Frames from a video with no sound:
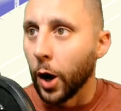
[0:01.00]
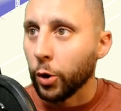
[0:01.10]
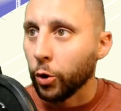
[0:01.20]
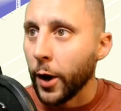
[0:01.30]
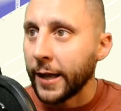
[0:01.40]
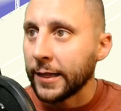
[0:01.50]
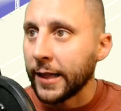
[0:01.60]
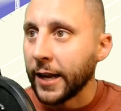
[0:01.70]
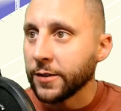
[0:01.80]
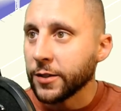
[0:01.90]
Alright,
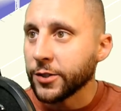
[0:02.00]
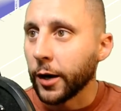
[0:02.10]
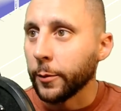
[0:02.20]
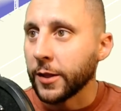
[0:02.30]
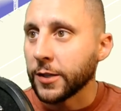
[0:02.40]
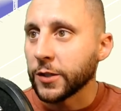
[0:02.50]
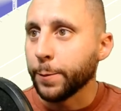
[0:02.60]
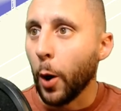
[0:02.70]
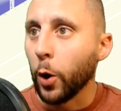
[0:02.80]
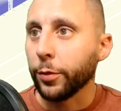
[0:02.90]
ladies and gentlemen, this is
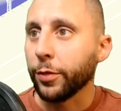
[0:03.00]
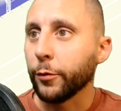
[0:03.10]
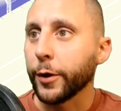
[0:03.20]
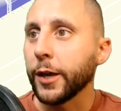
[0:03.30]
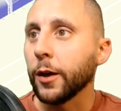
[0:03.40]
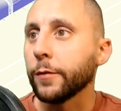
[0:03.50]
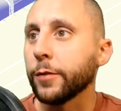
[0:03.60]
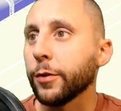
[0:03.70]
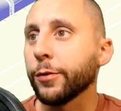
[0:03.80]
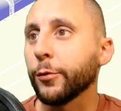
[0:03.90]
part 3 of
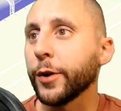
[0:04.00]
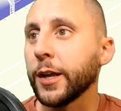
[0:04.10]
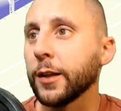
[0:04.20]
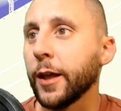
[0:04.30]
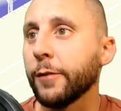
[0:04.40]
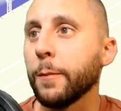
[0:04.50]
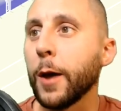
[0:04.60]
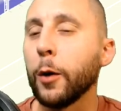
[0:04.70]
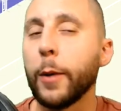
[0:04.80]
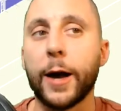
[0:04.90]
the 3D11
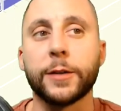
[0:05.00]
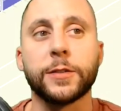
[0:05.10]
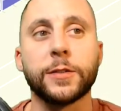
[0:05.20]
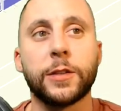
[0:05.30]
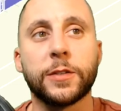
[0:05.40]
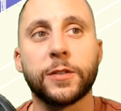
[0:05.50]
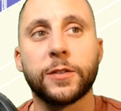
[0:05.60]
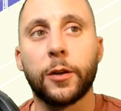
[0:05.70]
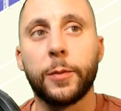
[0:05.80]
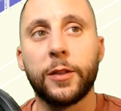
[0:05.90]
mailbox. This is
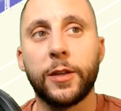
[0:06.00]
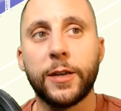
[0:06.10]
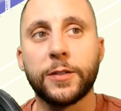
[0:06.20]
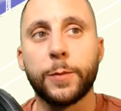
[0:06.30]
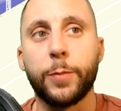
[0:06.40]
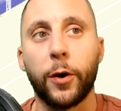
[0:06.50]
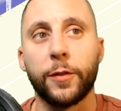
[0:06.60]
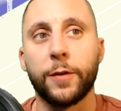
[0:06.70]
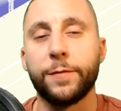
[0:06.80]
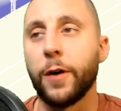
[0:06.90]
going to be the easy
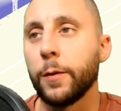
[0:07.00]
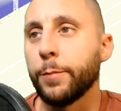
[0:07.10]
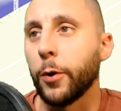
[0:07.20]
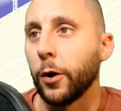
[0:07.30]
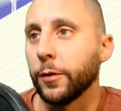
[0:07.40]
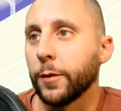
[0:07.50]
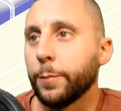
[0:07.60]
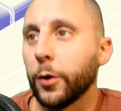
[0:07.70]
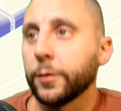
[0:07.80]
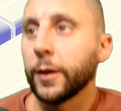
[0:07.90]
part, the fun part, the
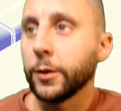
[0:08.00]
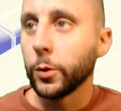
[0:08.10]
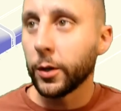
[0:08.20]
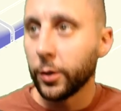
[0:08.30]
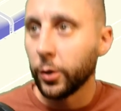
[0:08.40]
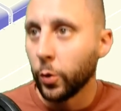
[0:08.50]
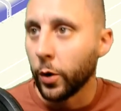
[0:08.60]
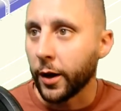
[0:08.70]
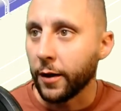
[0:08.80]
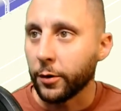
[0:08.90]
part that you can do
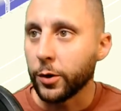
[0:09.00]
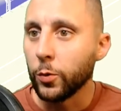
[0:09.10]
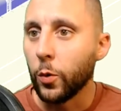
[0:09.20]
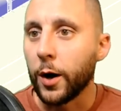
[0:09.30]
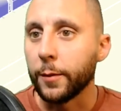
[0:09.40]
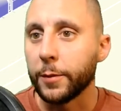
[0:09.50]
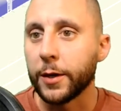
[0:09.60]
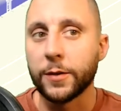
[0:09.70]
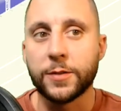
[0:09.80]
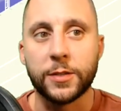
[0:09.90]
whatever you want
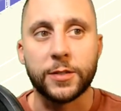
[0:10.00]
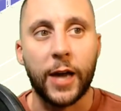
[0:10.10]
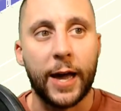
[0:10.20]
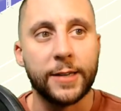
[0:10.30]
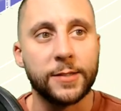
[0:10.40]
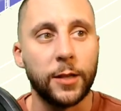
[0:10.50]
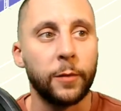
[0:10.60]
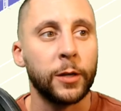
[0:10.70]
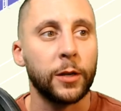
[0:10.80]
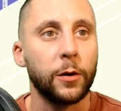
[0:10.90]
because the sky is the
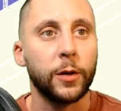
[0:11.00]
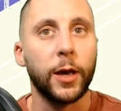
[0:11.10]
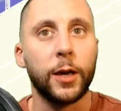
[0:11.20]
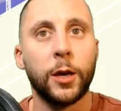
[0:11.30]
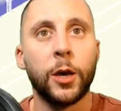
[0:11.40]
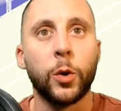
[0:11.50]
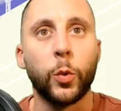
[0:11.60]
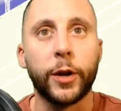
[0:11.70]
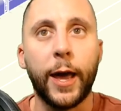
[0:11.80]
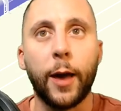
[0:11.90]
limit, okay?
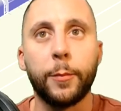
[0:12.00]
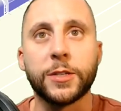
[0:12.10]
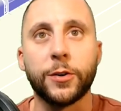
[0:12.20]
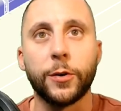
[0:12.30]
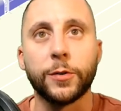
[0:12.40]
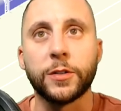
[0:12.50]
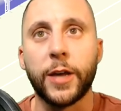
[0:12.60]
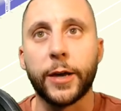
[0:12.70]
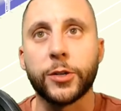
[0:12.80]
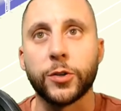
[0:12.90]
We're going to add materials and
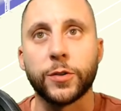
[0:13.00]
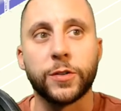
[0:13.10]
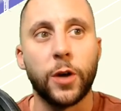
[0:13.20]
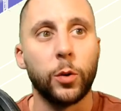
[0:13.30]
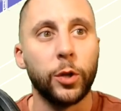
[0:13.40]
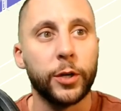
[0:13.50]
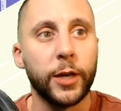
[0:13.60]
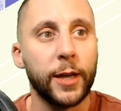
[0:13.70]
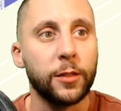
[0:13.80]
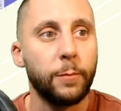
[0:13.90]
texture. So,
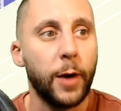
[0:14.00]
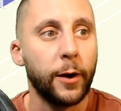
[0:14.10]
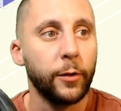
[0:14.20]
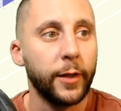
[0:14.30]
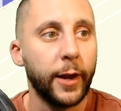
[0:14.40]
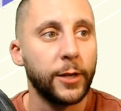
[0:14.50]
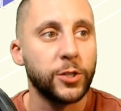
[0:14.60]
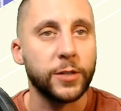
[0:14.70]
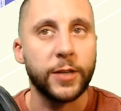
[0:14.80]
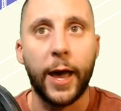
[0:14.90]
looking at the model that I
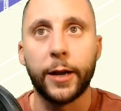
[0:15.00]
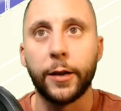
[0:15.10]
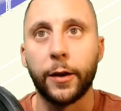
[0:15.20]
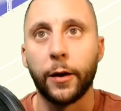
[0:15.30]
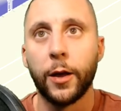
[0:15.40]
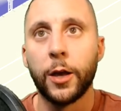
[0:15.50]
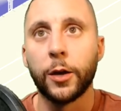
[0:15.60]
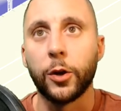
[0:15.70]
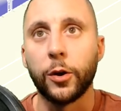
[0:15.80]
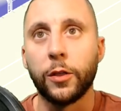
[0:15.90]
just had here,
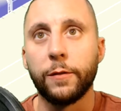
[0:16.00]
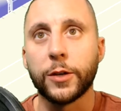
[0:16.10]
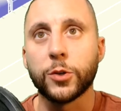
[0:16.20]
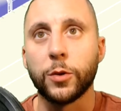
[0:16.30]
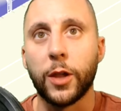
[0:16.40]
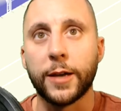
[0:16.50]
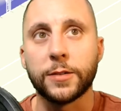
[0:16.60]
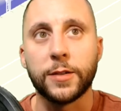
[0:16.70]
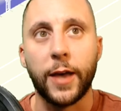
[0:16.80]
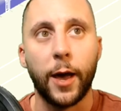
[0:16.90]
go to the
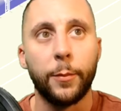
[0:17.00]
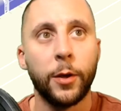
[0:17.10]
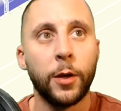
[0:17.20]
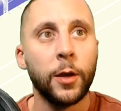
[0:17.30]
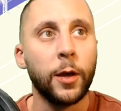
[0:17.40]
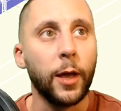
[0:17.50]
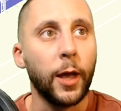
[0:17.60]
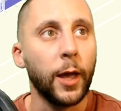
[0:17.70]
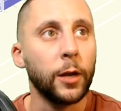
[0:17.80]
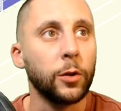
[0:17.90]
Visualize tab
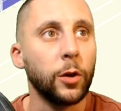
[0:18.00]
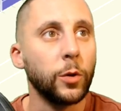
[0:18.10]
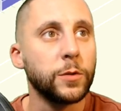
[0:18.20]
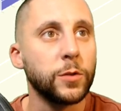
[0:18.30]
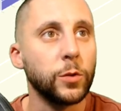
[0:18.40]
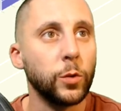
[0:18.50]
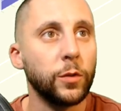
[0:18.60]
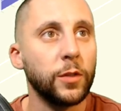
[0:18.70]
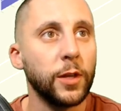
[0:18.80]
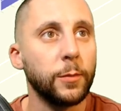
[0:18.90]
and go to
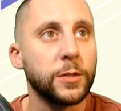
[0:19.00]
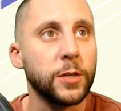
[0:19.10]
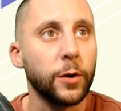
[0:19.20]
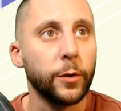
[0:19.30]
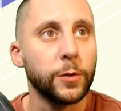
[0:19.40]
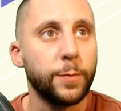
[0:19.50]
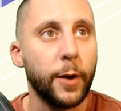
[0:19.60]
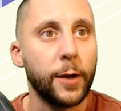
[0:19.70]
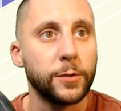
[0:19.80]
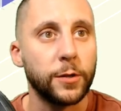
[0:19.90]
the Materials
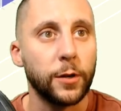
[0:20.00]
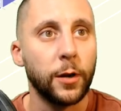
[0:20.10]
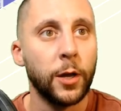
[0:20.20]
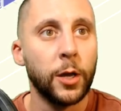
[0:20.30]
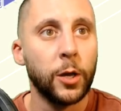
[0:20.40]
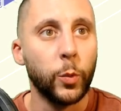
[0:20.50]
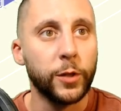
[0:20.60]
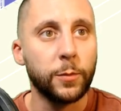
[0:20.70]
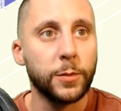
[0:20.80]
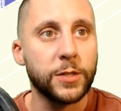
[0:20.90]
browser.
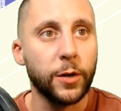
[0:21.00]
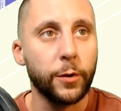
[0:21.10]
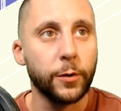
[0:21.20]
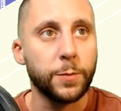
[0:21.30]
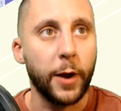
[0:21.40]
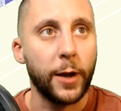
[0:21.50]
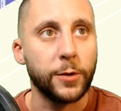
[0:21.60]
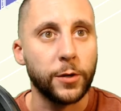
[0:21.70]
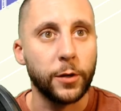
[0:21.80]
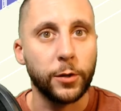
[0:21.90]
With the Materials
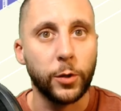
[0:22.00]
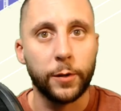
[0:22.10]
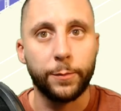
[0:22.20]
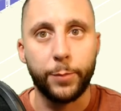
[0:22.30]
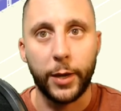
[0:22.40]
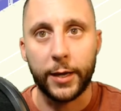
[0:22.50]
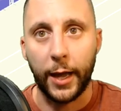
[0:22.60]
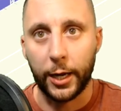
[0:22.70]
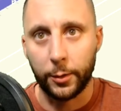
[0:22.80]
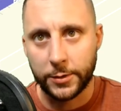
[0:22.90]
browser, you can pick
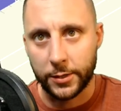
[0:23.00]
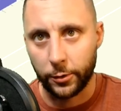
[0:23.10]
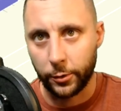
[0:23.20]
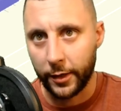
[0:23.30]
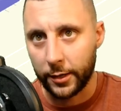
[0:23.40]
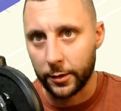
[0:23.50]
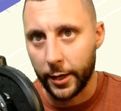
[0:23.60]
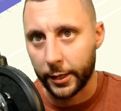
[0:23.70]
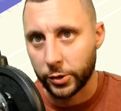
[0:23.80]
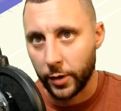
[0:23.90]
any material that you
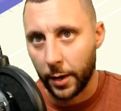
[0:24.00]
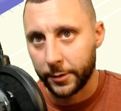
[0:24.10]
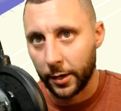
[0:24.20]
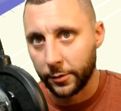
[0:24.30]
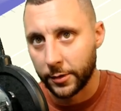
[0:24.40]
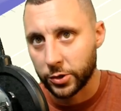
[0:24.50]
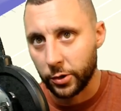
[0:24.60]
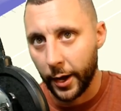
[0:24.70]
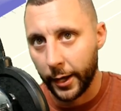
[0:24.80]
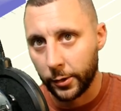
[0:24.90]
like. Drop down this
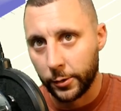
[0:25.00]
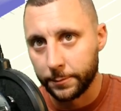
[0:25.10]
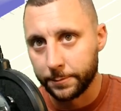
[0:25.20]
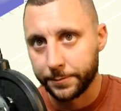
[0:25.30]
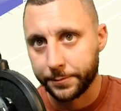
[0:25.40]
triangle,